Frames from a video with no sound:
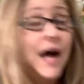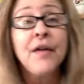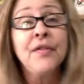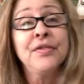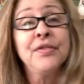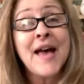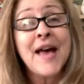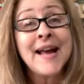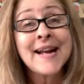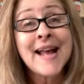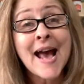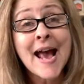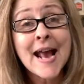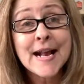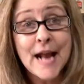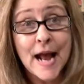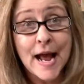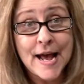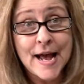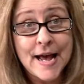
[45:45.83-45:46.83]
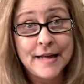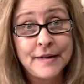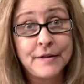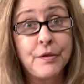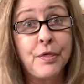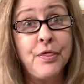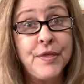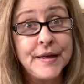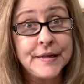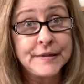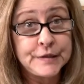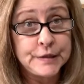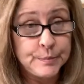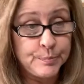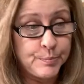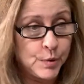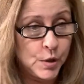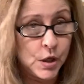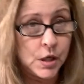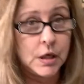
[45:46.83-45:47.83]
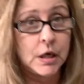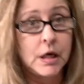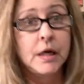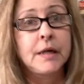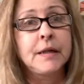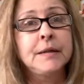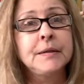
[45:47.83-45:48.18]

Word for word: Then I got this book.